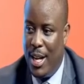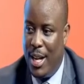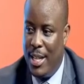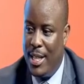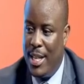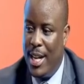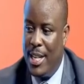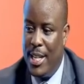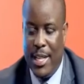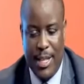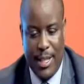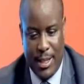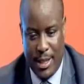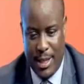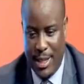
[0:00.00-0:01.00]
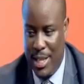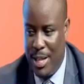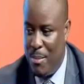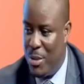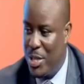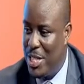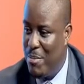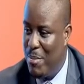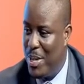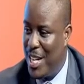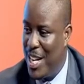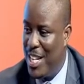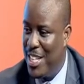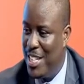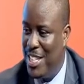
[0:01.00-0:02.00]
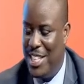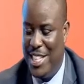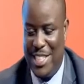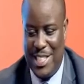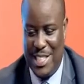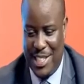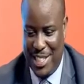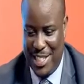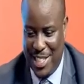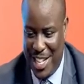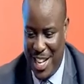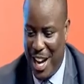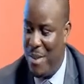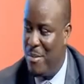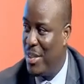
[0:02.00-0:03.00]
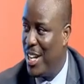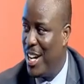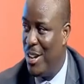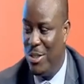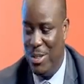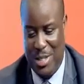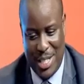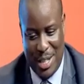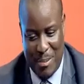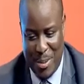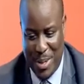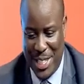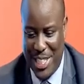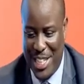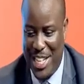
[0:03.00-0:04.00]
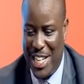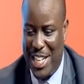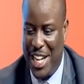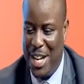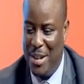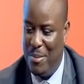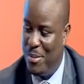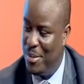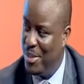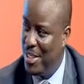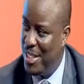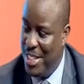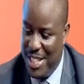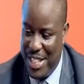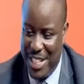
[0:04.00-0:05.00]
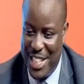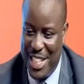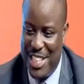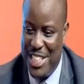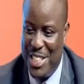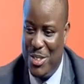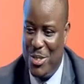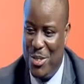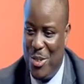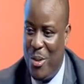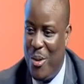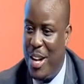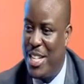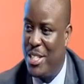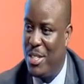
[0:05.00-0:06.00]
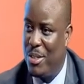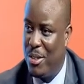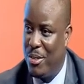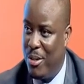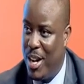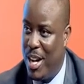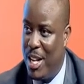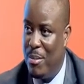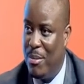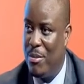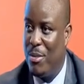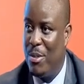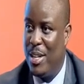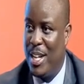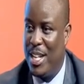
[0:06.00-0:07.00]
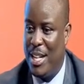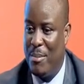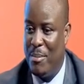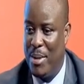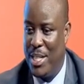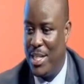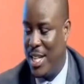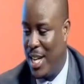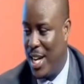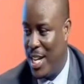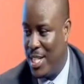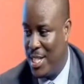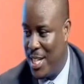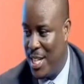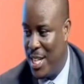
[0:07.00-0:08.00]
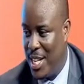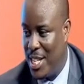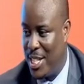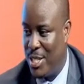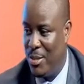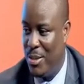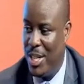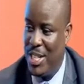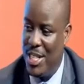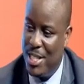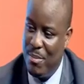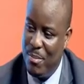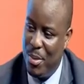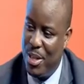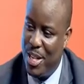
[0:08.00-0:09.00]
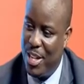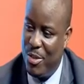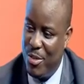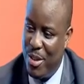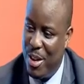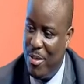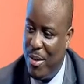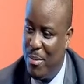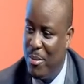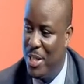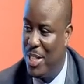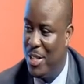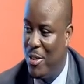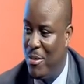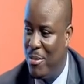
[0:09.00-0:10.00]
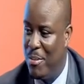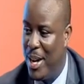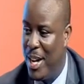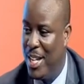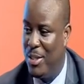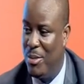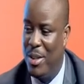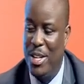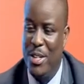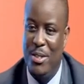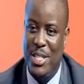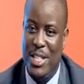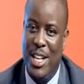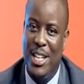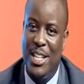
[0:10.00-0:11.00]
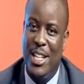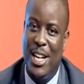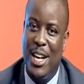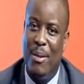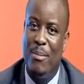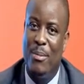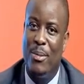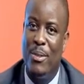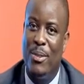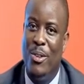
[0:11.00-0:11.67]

And then the most important thing is coming out, supporting a claim, getting to know what is required before that happens. Like I said last week, it's important to have a meeting of mind when you're signing up.